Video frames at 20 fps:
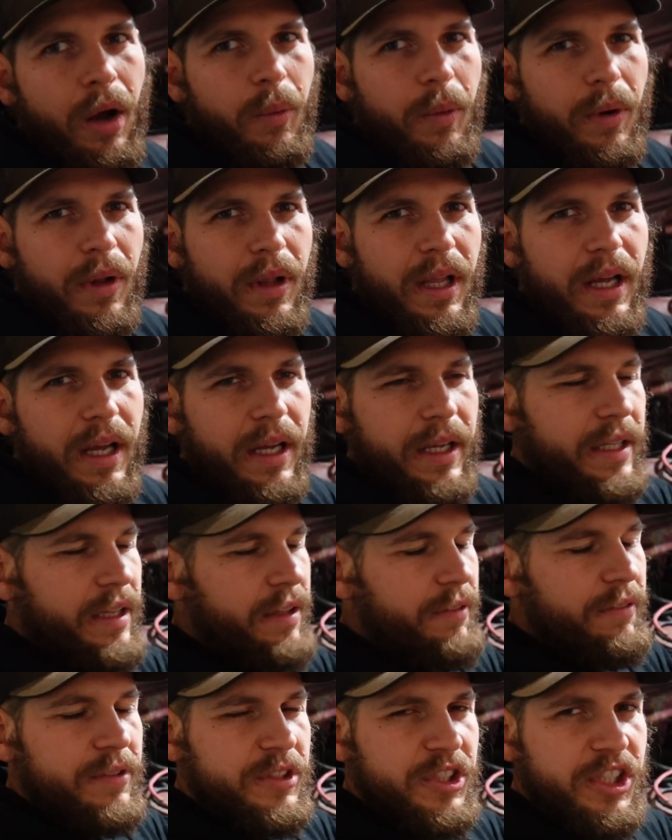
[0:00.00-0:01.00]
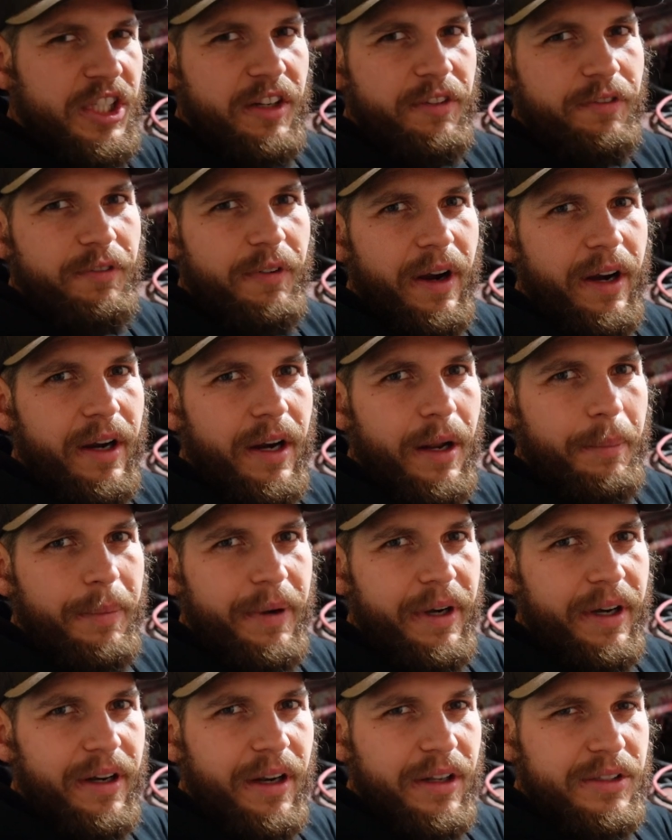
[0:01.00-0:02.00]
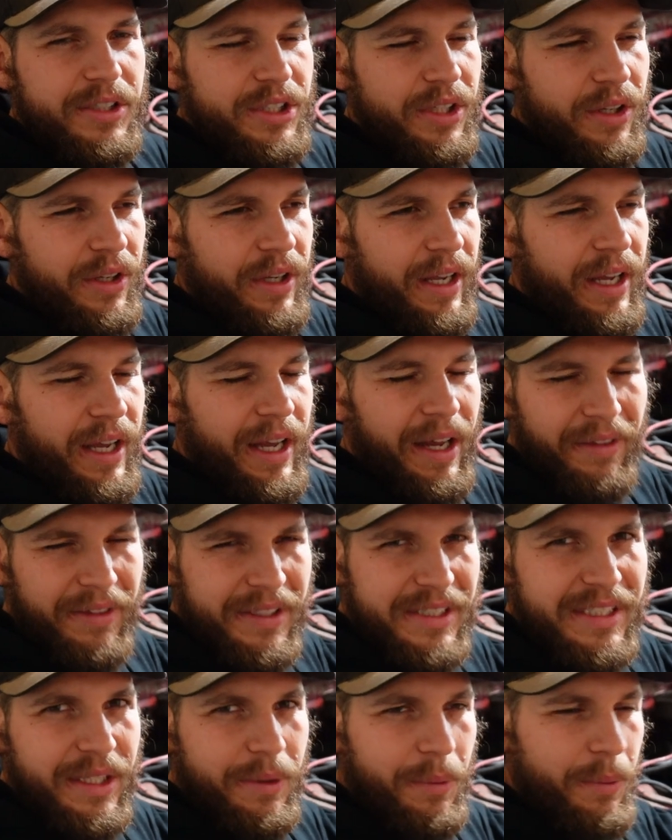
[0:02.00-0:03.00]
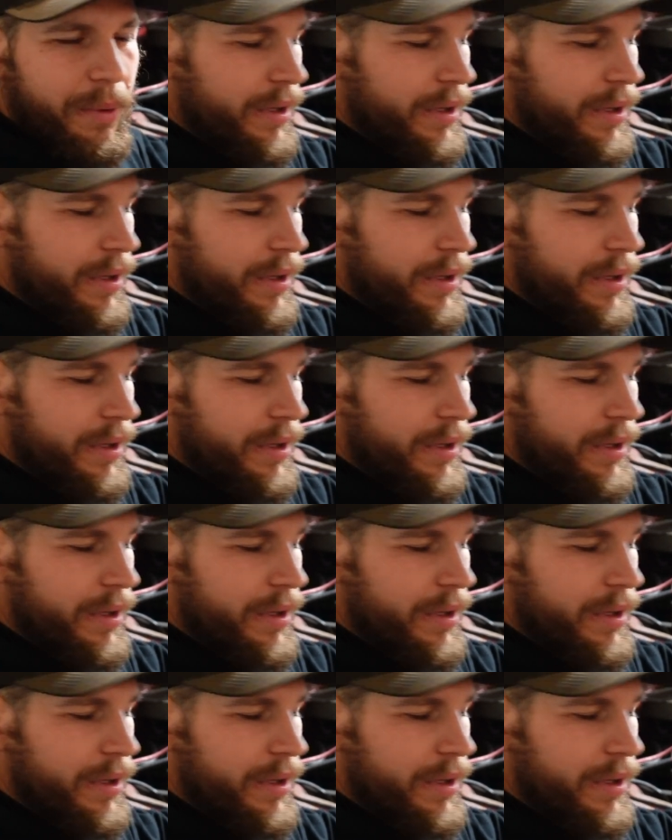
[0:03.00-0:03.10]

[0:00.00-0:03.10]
we'll get the Chief fired up here and I'll show you how this thing